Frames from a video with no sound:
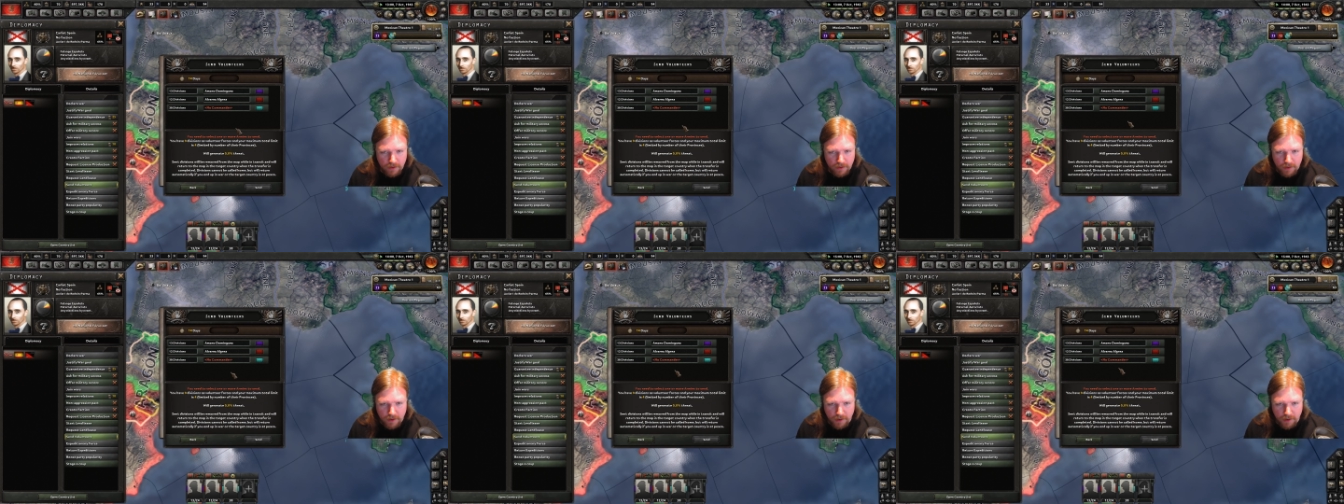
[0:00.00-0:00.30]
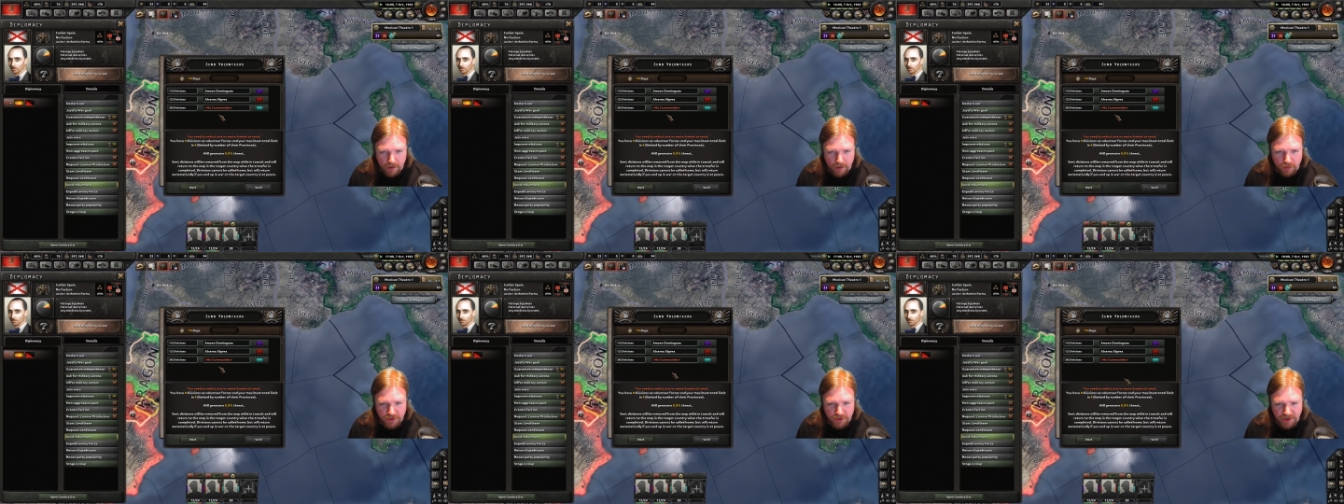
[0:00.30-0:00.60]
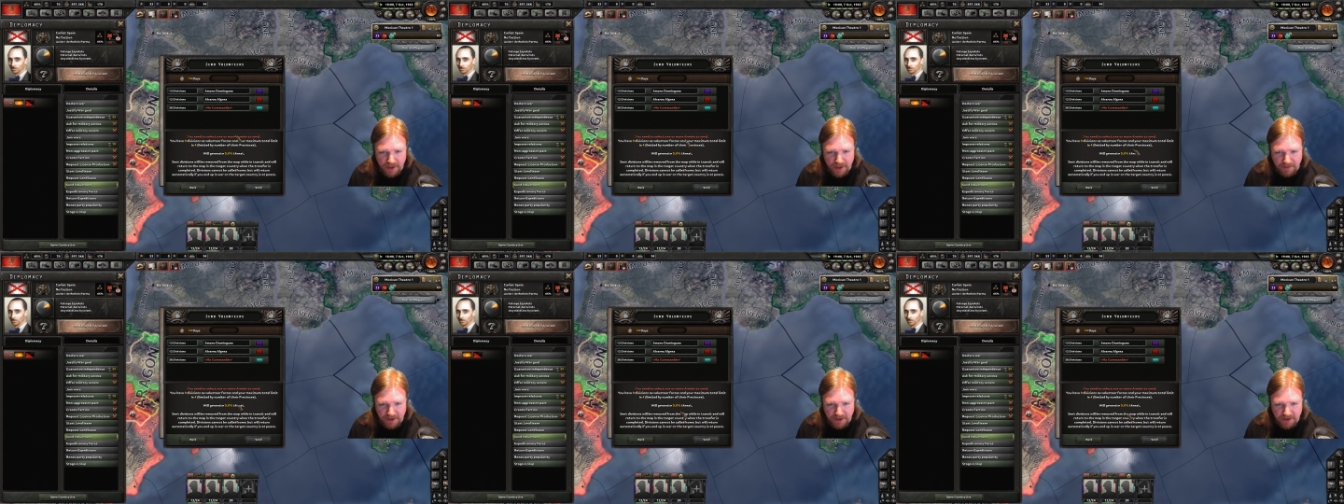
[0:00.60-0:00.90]
It'll also
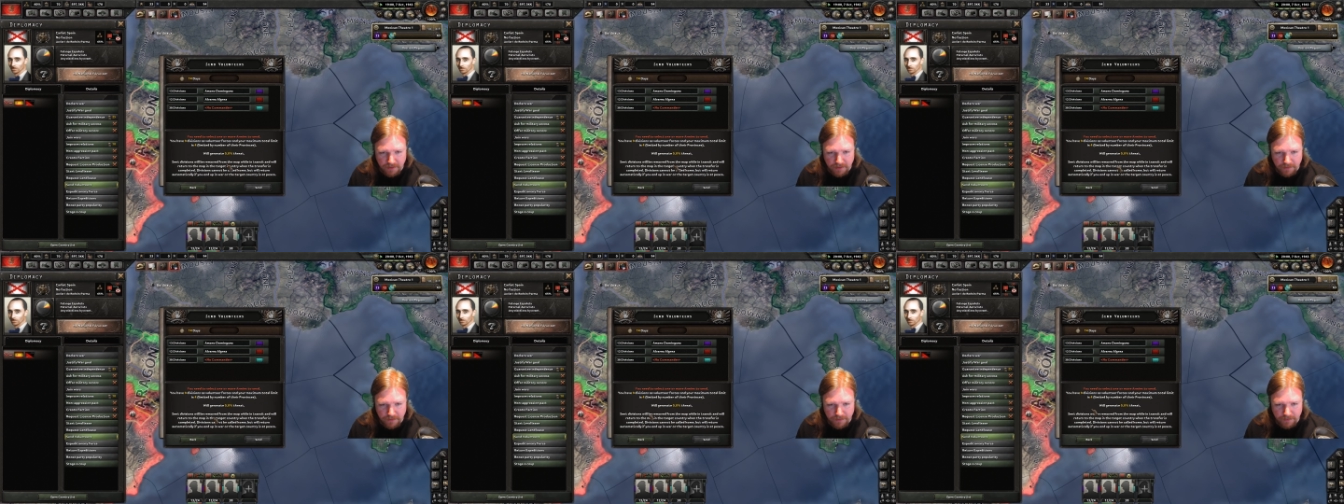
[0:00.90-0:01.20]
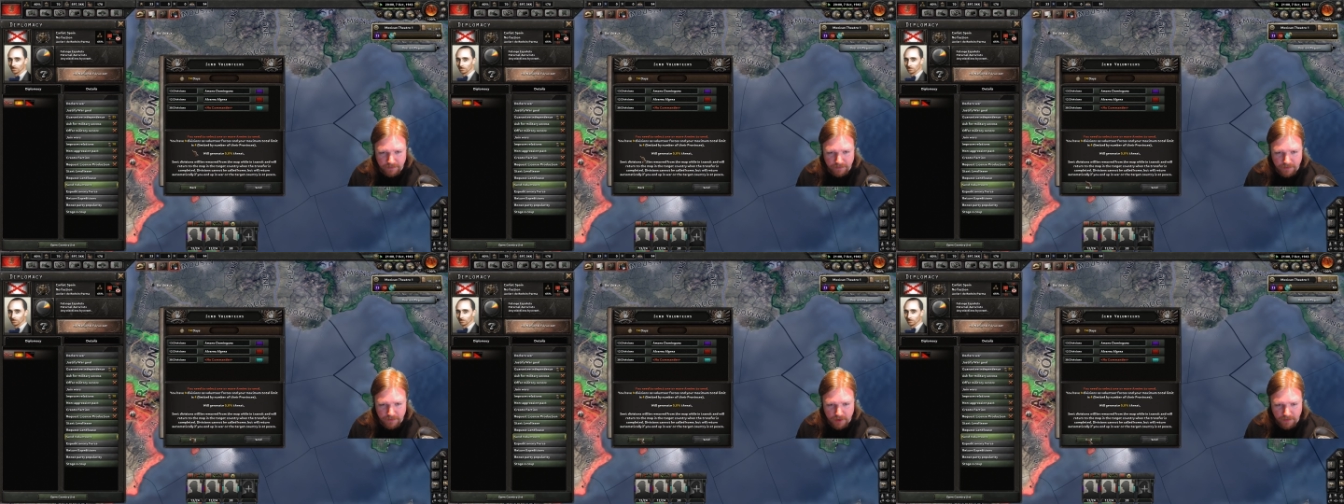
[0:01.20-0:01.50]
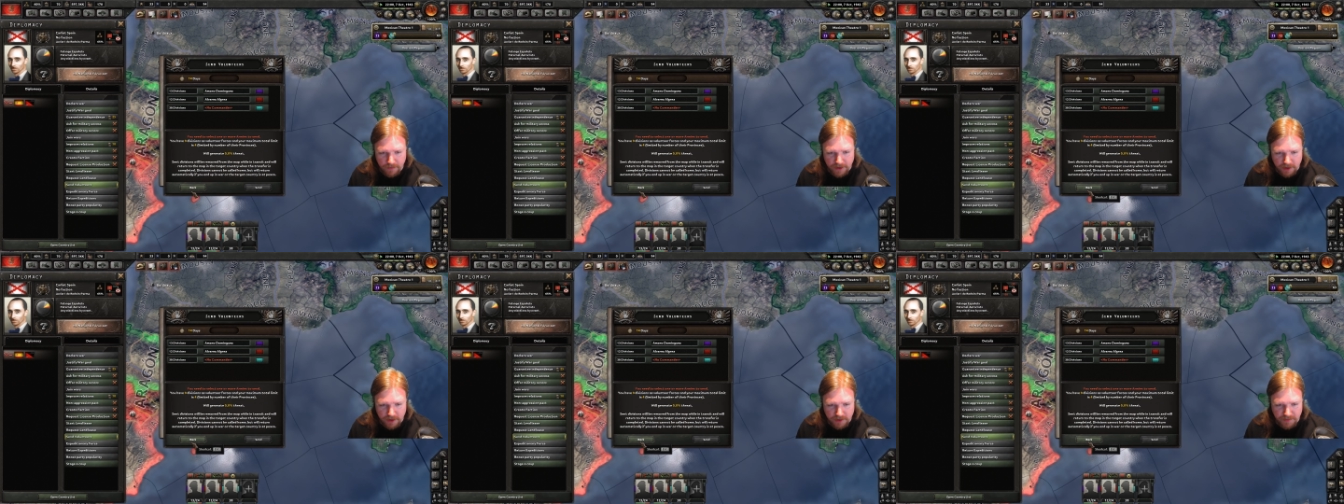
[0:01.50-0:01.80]
get me some
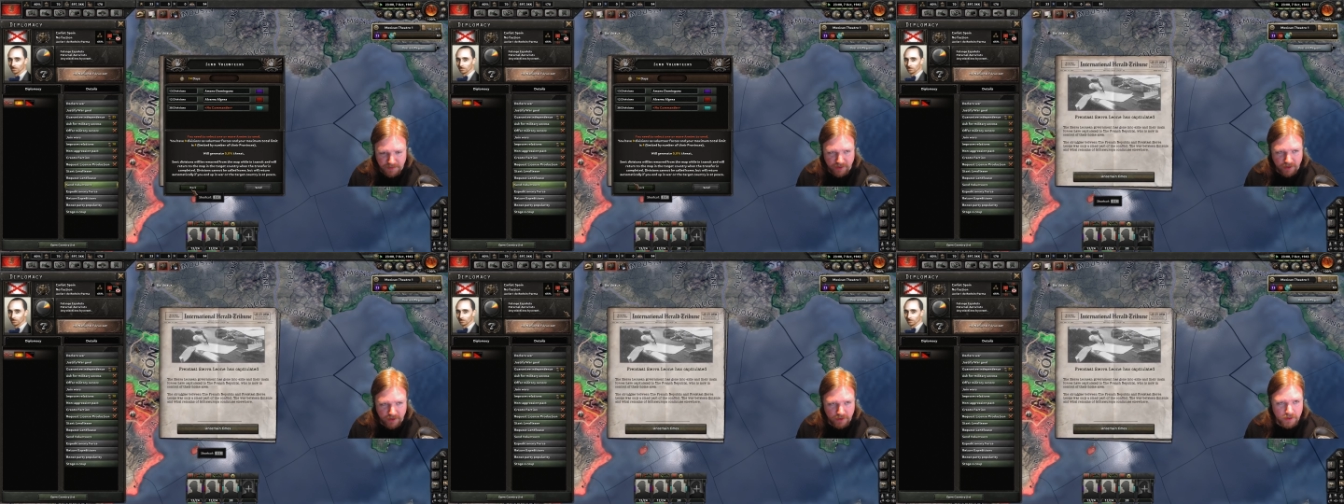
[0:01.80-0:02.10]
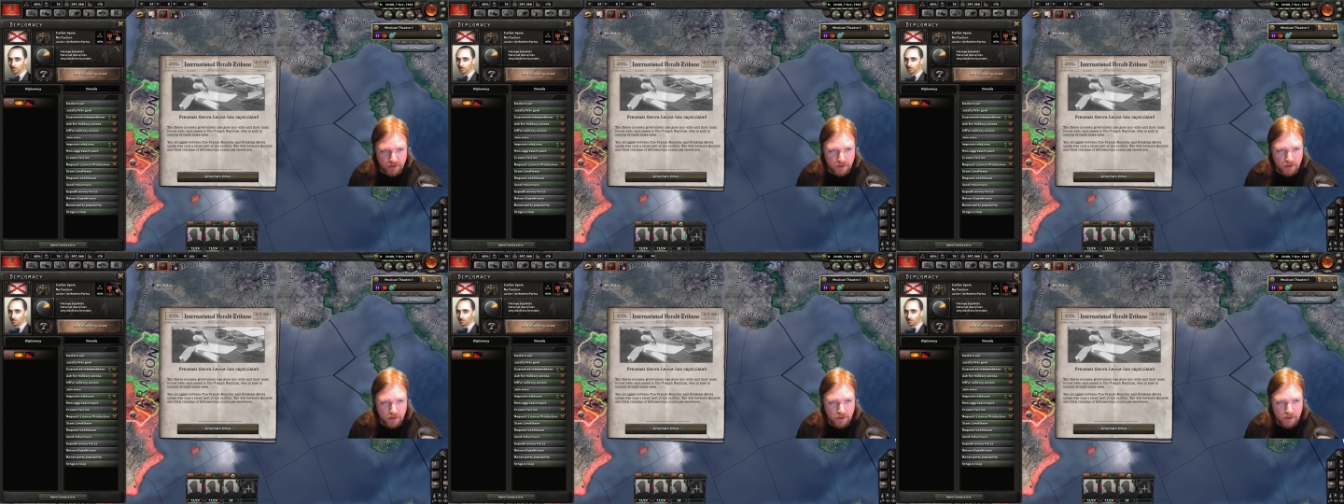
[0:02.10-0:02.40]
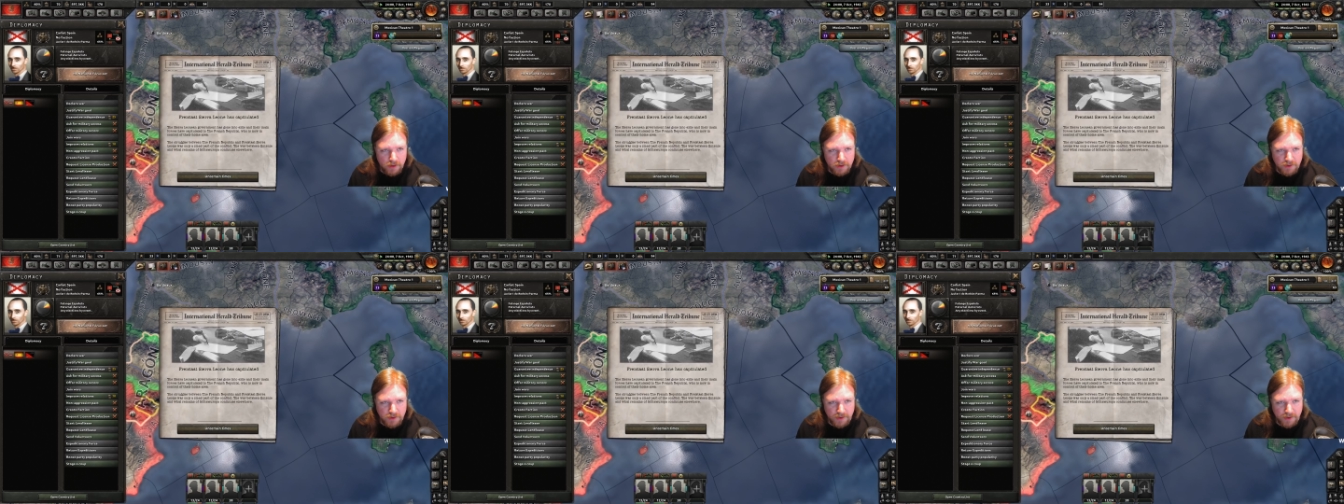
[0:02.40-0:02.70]
combat experience,
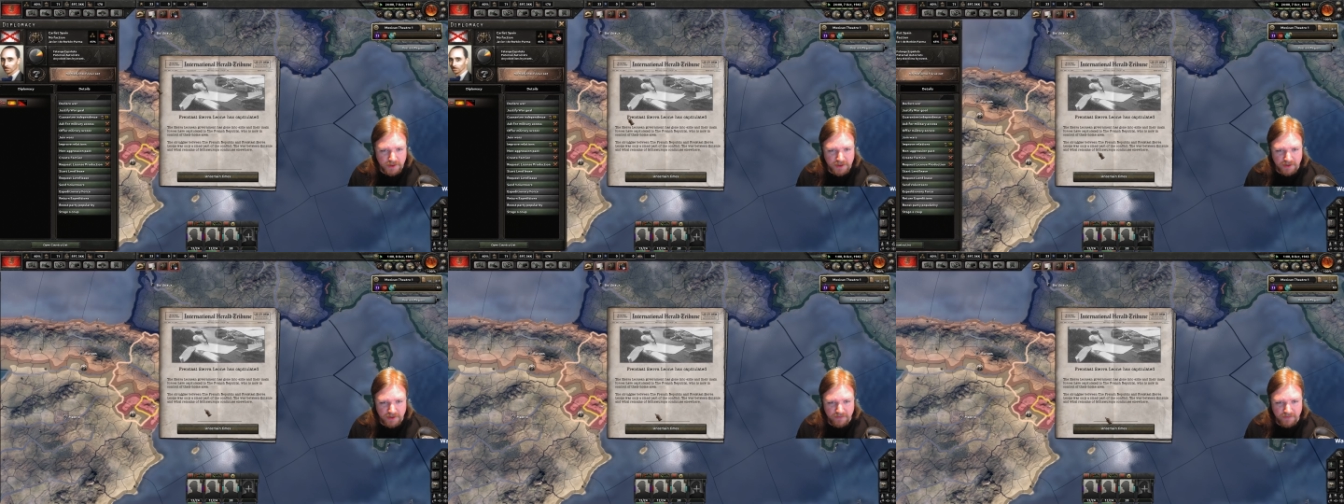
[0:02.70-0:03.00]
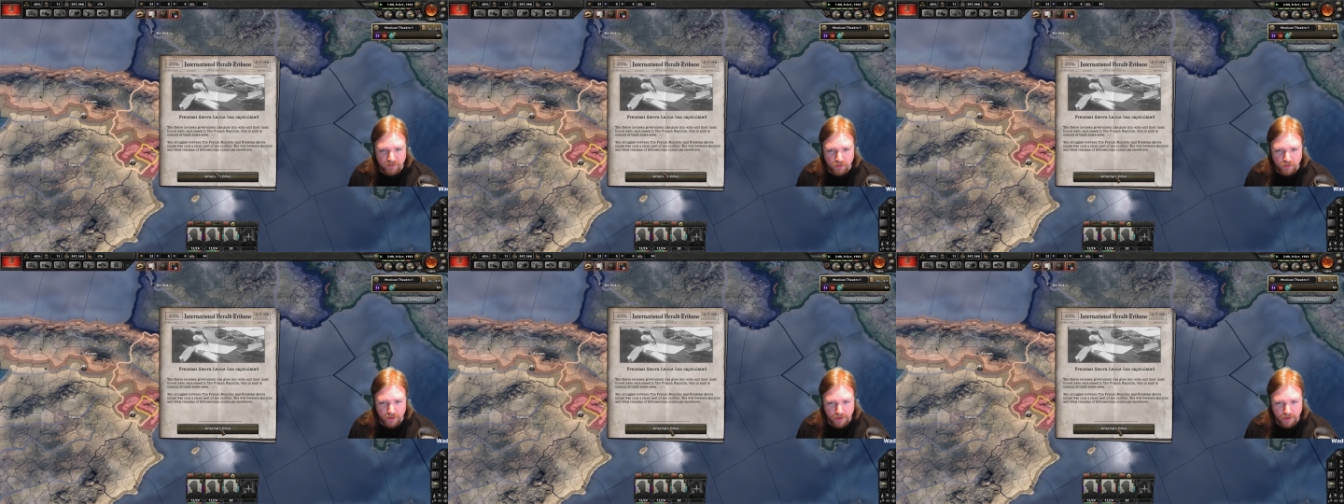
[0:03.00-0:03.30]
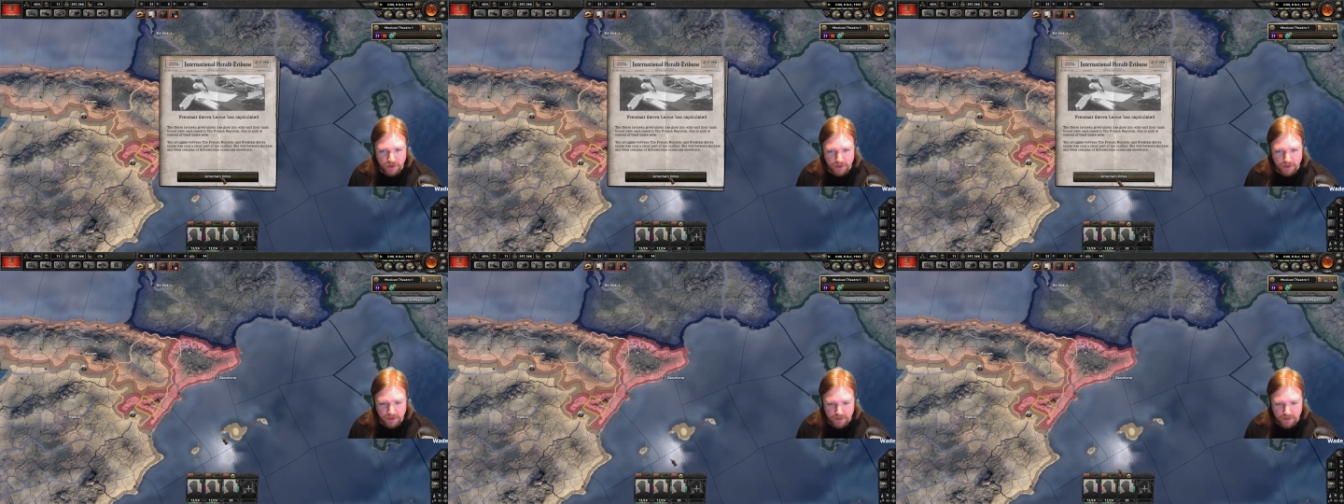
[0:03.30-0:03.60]
so I can send four
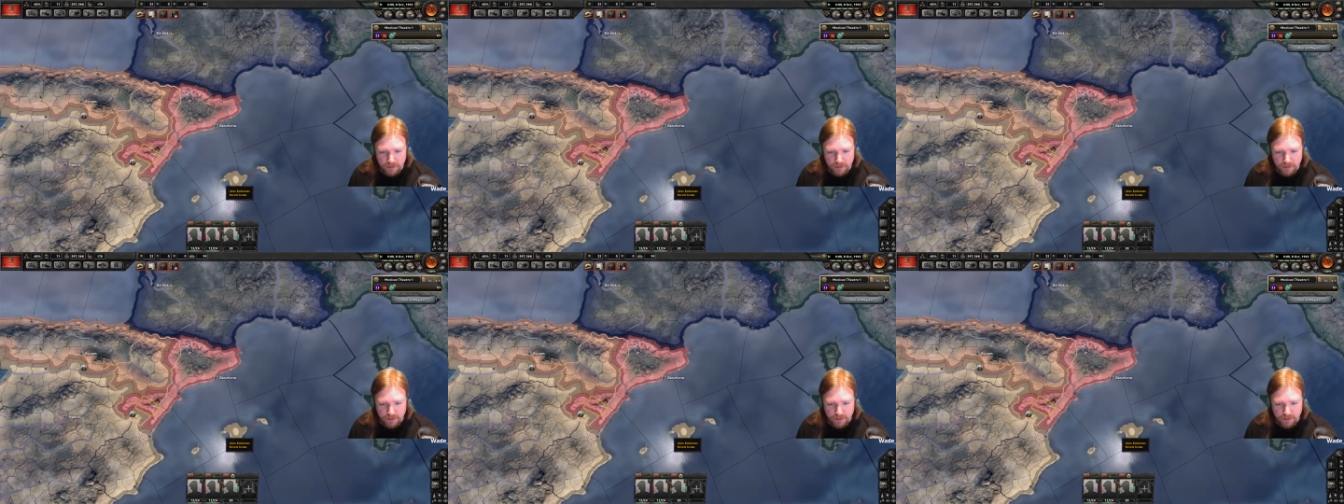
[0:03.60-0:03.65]
units.